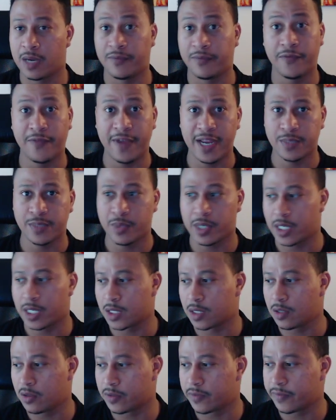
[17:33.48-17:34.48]
Facebook
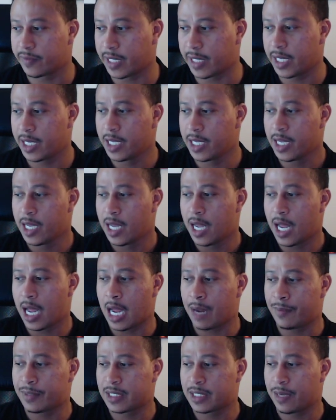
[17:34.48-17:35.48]
exclusively.
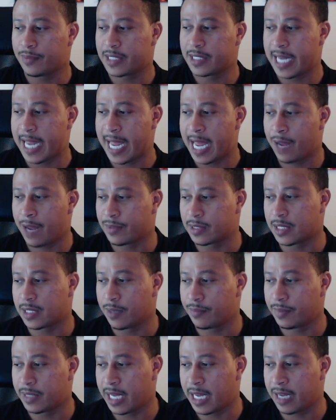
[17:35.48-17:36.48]
What's up, Chad? What's
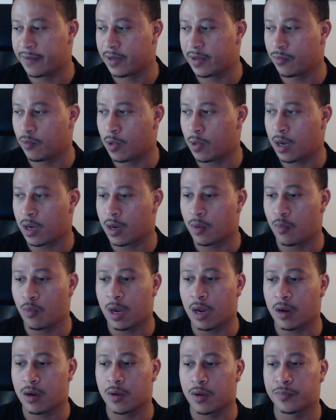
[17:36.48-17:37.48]
up, David?
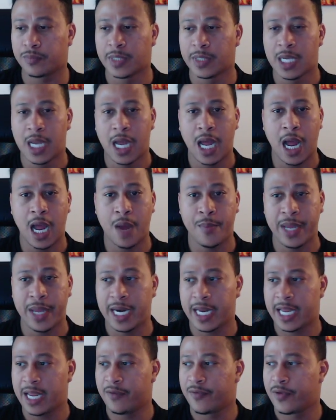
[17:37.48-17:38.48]
Welcome.
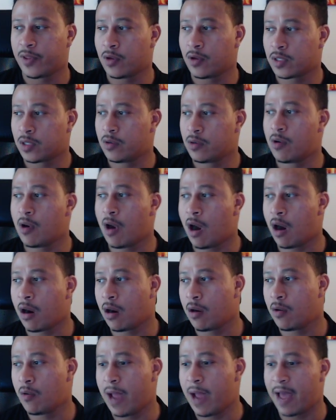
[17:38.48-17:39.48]
And again, for those of you
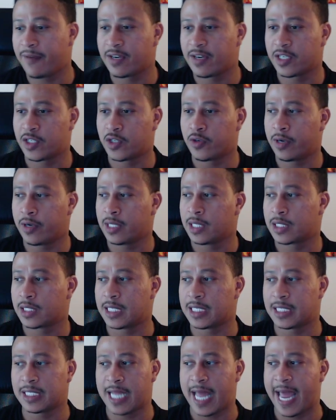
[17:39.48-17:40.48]
who have just joined us,
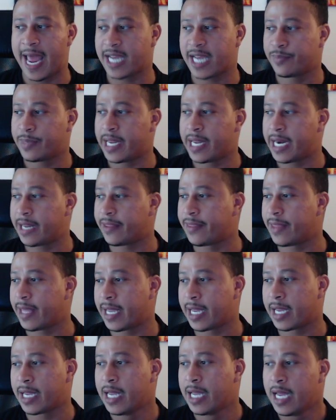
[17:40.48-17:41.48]
this is a Ask Me
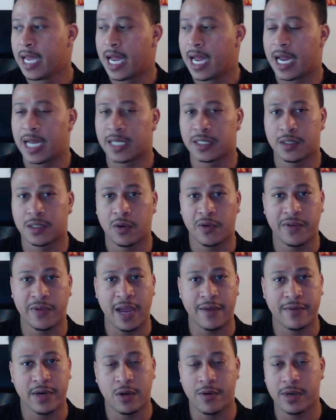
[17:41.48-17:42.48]
Anything. So if you
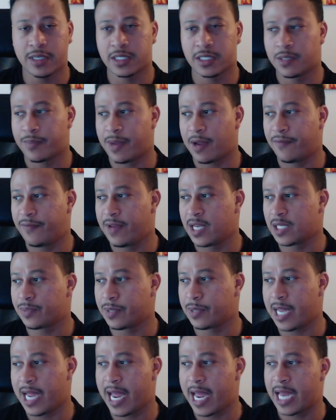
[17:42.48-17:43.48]
have any questions about
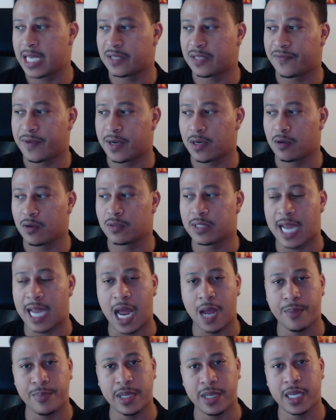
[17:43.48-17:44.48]
Facebook ads, funnels,
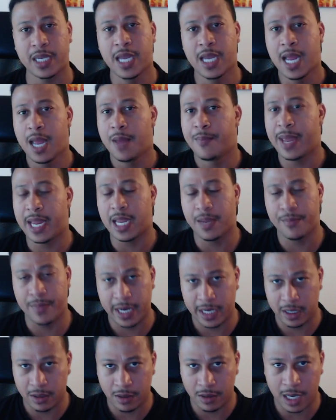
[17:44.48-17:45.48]
copy, making
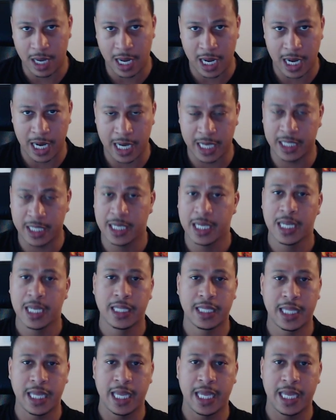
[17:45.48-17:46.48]
money online,
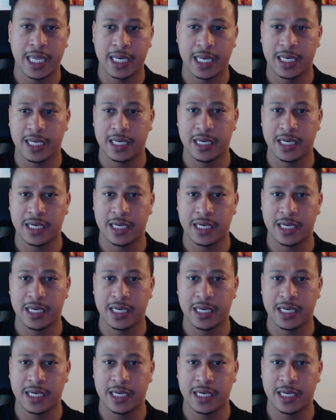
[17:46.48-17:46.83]
then